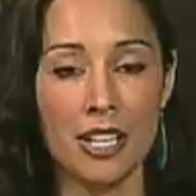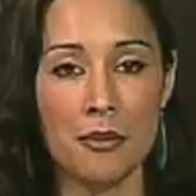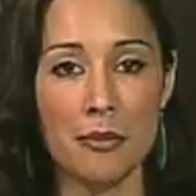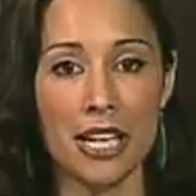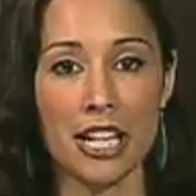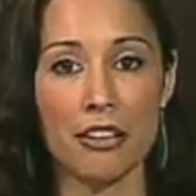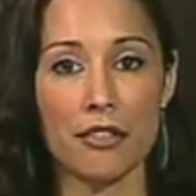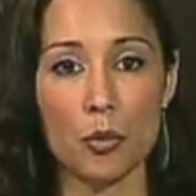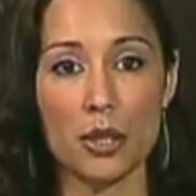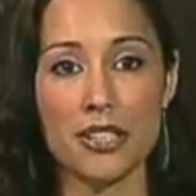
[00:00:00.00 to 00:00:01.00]
Mayor
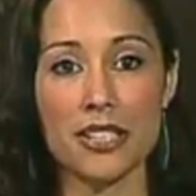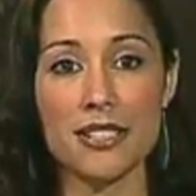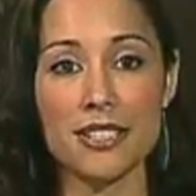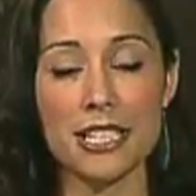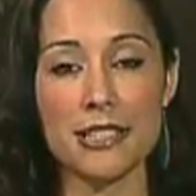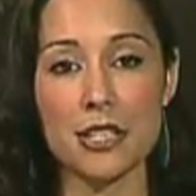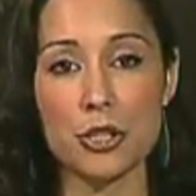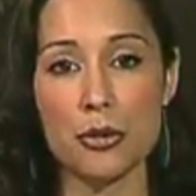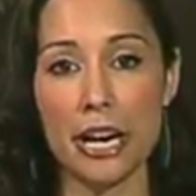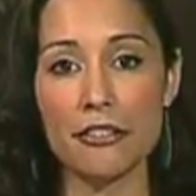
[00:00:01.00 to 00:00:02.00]
Kevin Winters says the
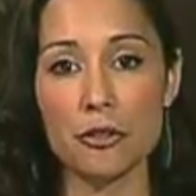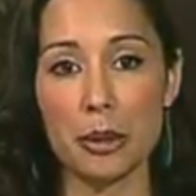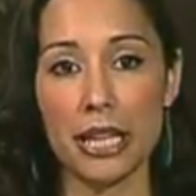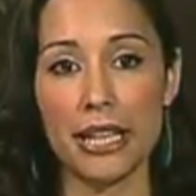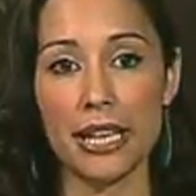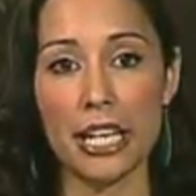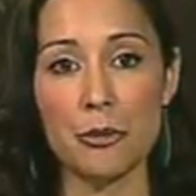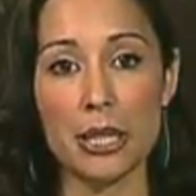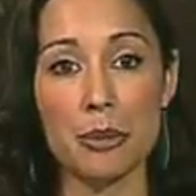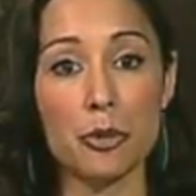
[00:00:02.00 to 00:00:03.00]
draft plan
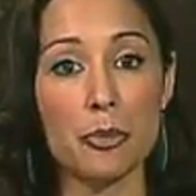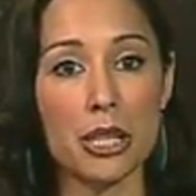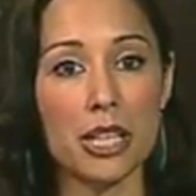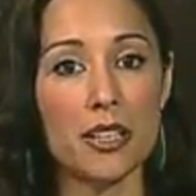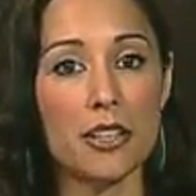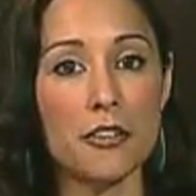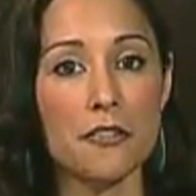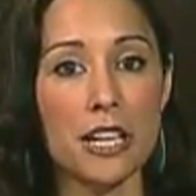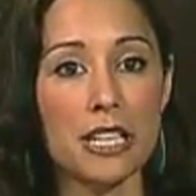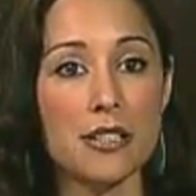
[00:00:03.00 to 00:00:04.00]
had been prepared in the
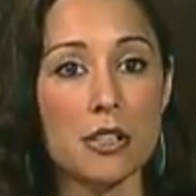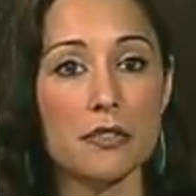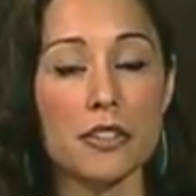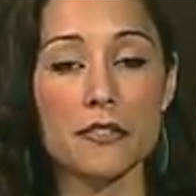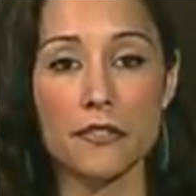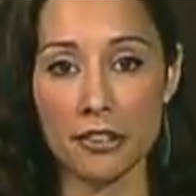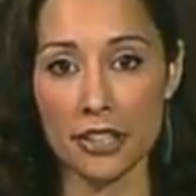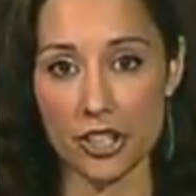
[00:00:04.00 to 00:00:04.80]
face of a very